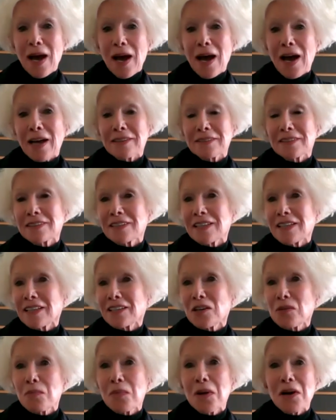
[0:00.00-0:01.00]
and
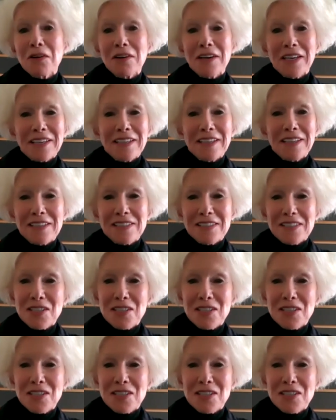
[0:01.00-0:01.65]
in America,